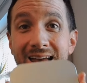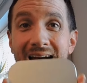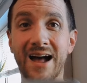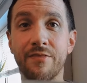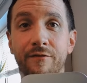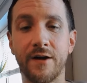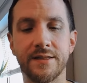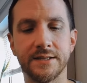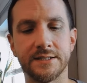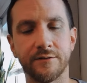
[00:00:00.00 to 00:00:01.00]
And the fact
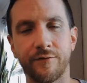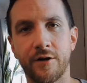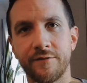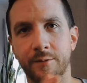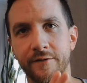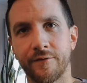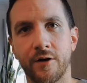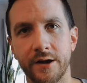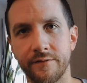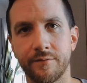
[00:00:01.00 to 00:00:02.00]
that this is
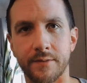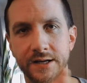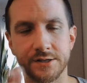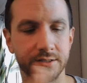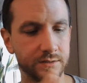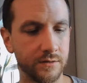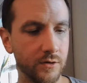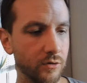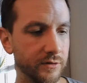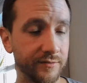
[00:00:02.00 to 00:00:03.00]
5x5 matches.
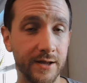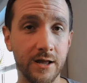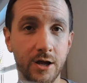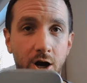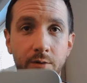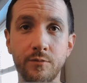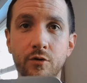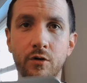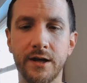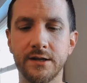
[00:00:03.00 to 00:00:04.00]
Well, that's it. I'm
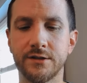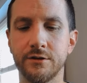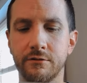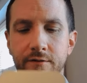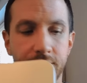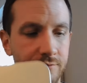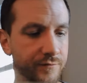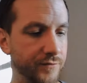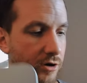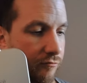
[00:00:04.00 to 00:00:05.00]
not here to
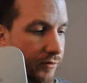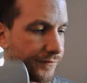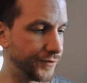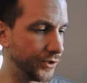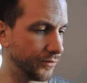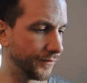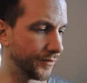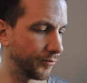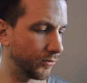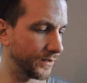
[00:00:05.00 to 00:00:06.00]
do a review of
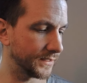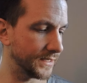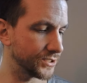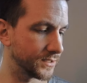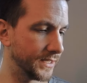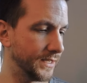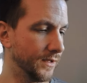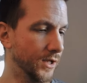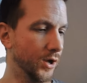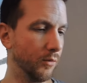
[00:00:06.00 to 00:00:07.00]
the product, actually.
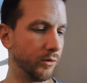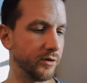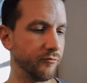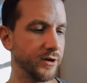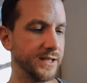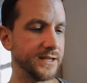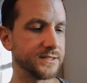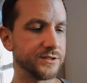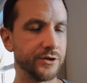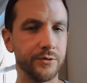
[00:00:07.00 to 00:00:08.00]
What I'm really here
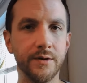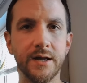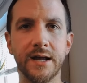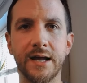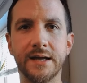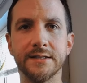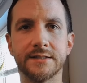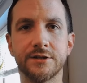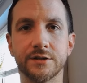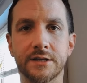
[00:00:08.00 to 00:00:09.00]
to do
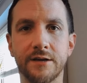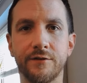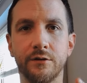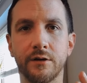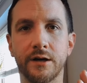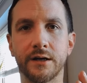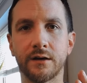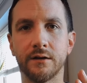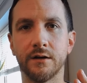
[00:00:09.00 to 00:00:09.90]
is just give you like